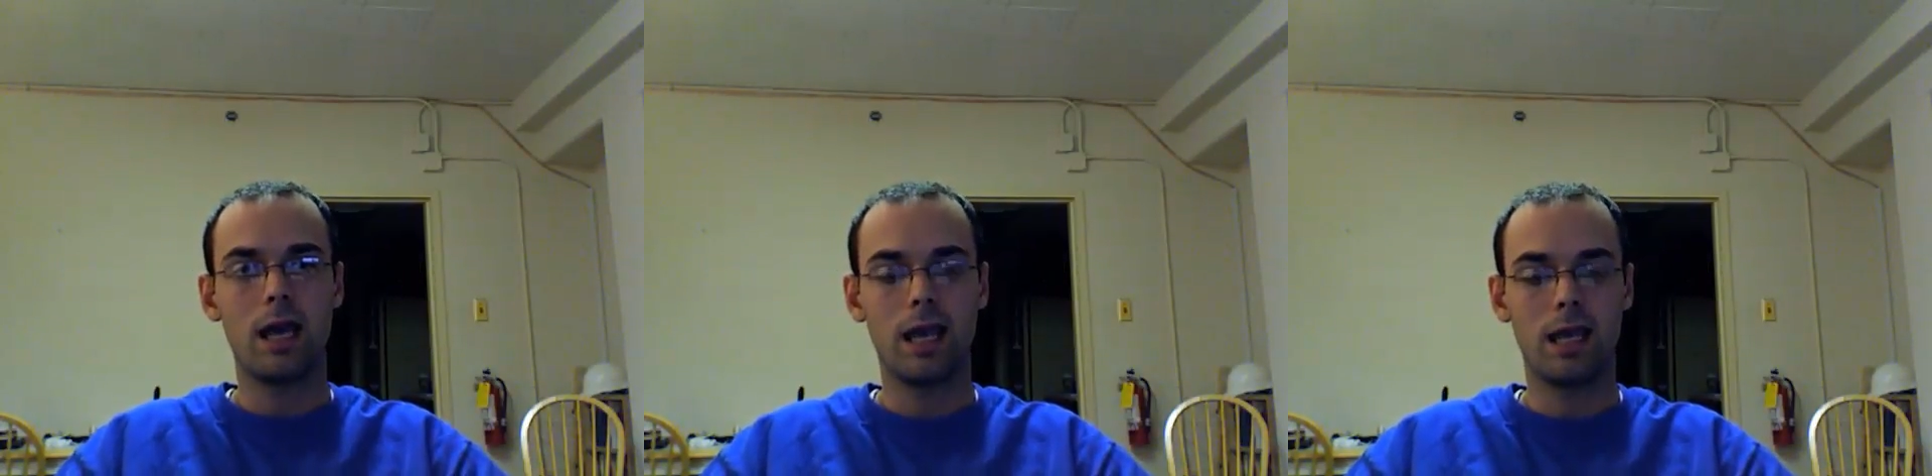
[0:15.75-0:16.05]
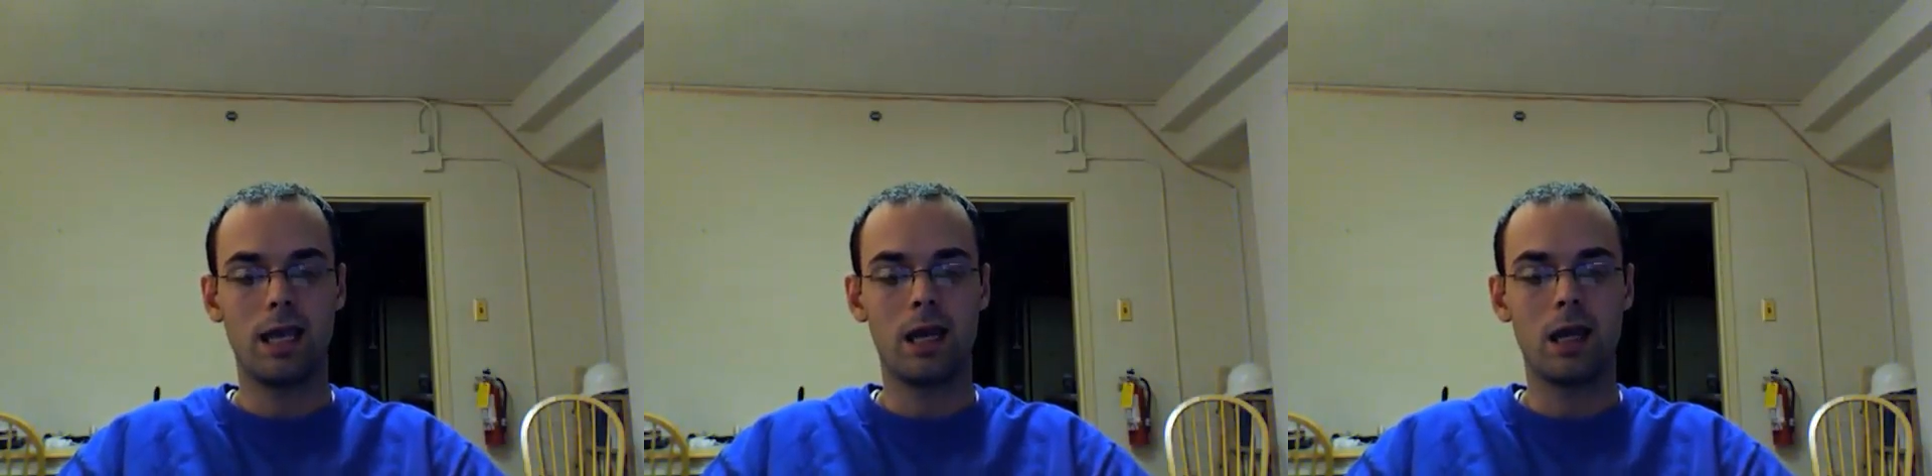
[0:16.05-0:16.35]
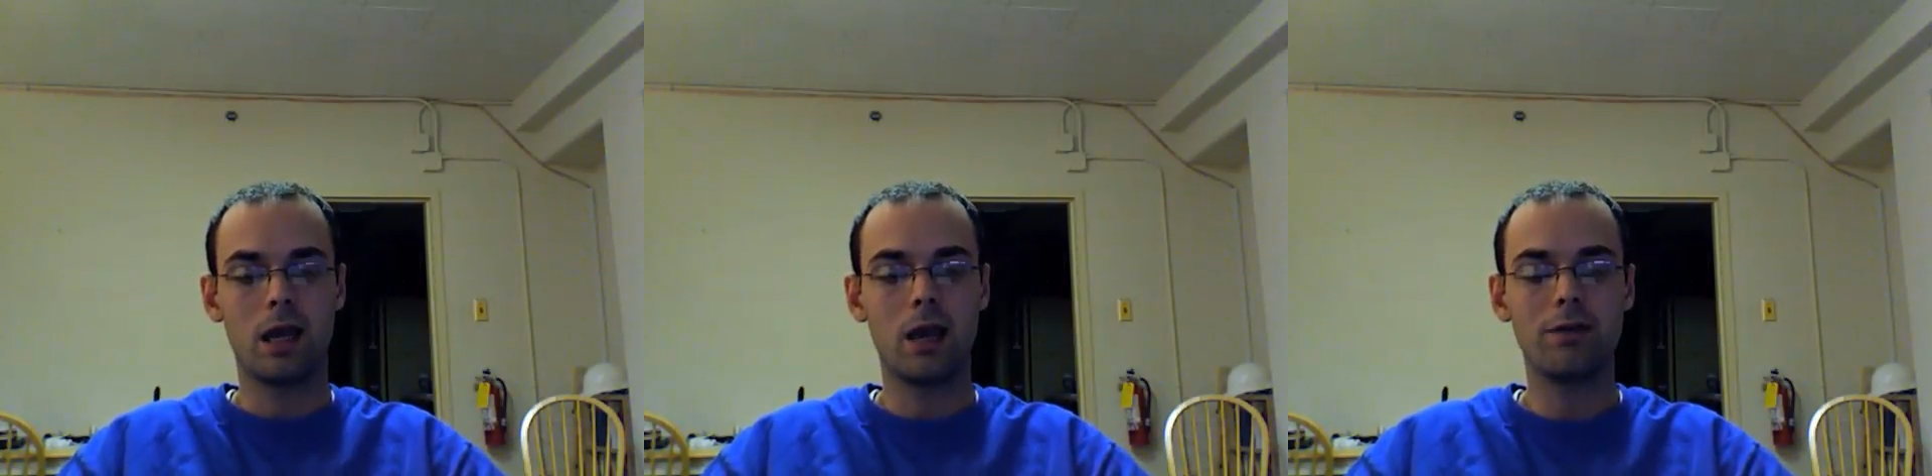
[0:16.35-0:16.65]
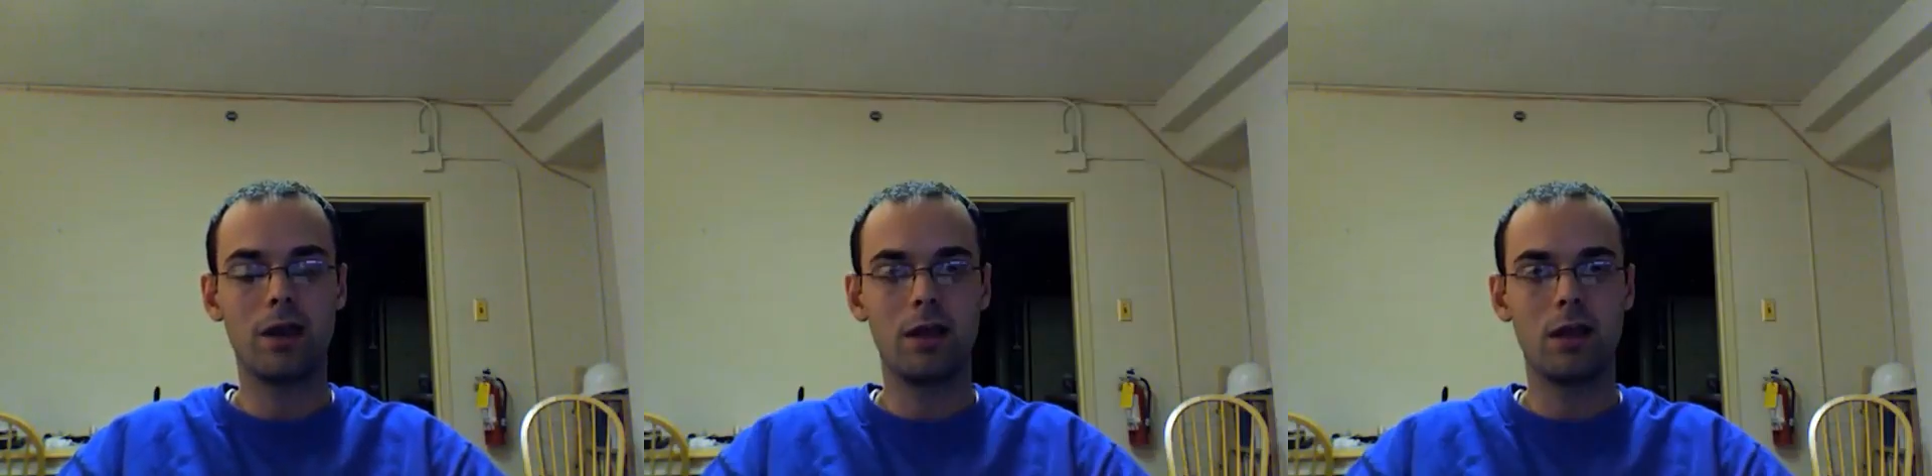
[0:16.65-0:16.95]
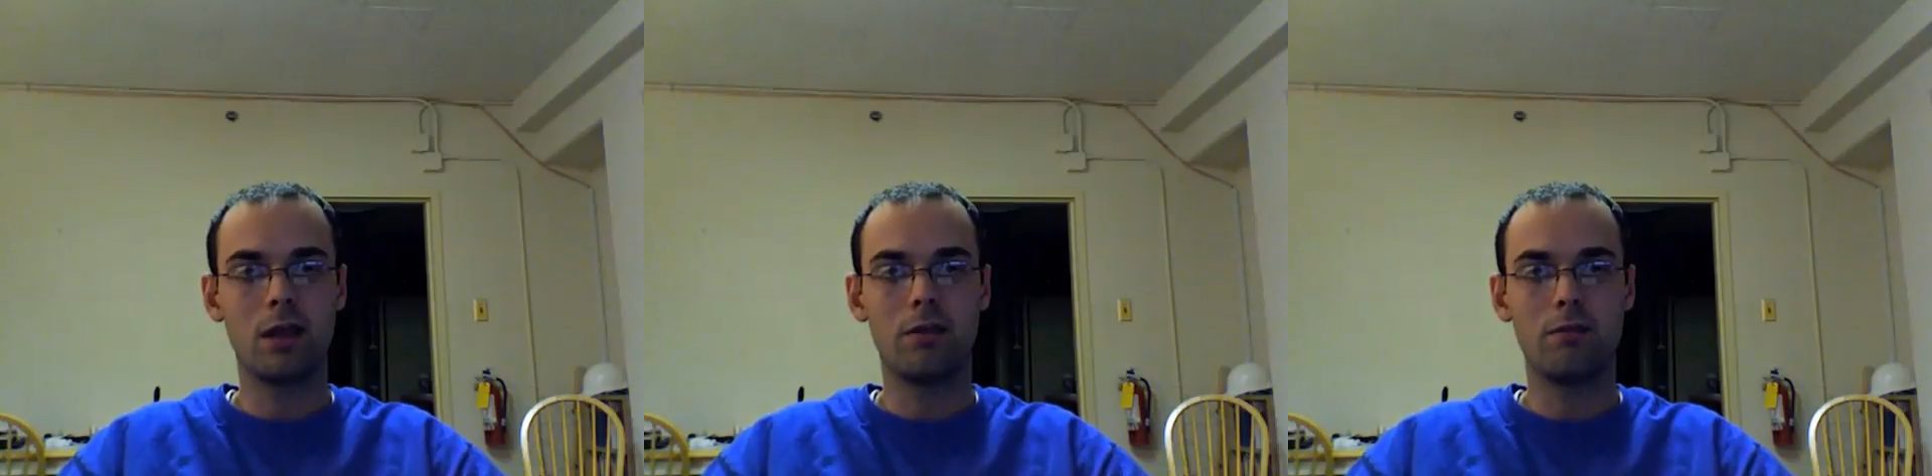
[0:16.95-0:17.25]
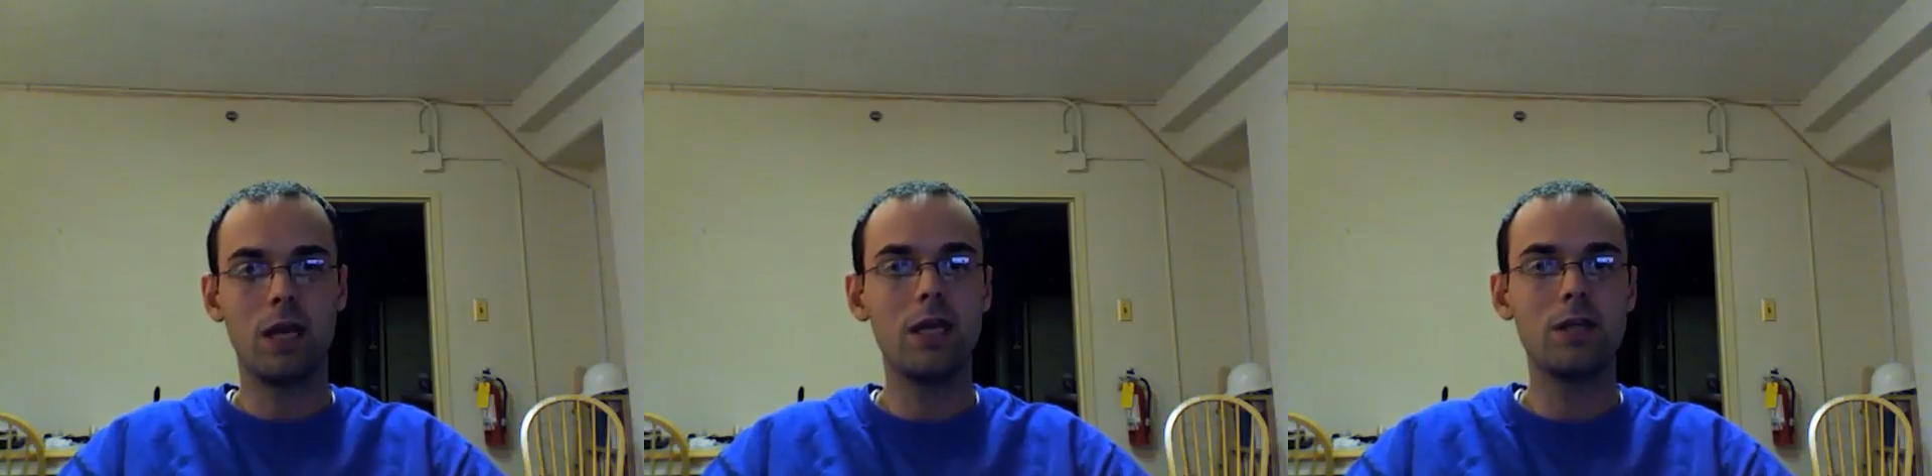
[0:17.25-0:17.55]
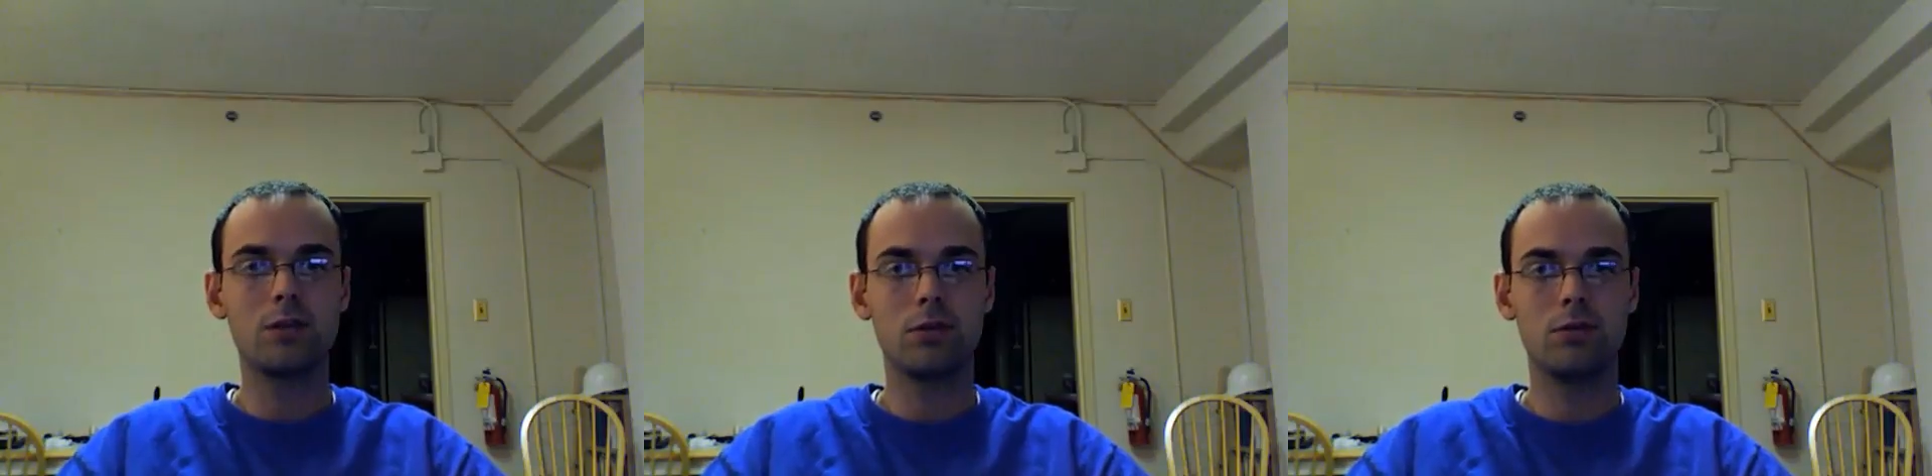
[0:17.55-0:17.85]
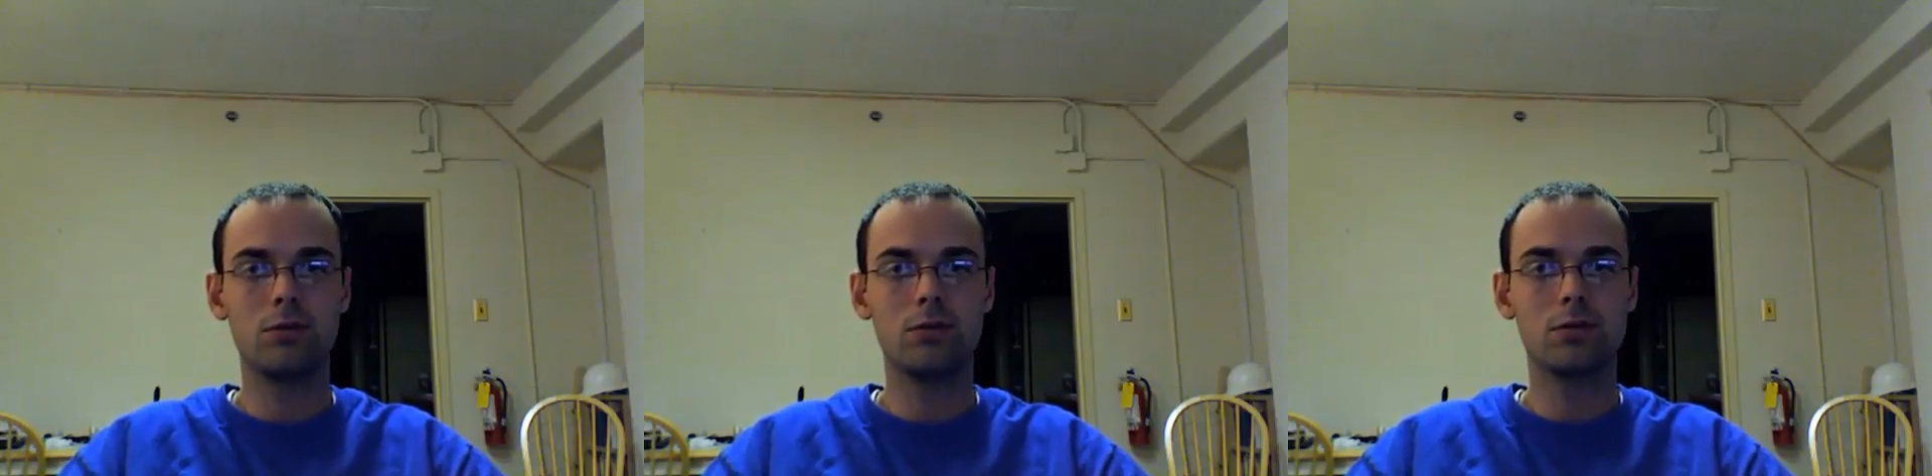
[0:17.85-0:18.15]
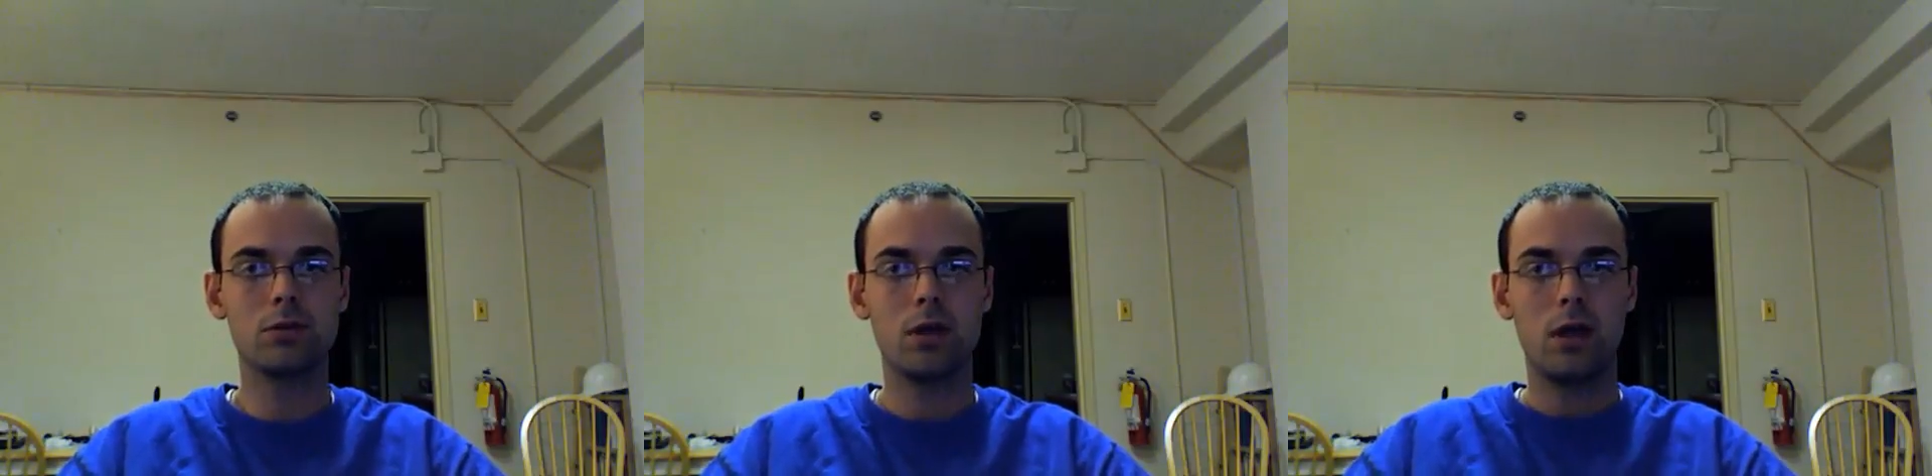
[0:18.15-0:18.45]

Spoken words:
and I find that many students,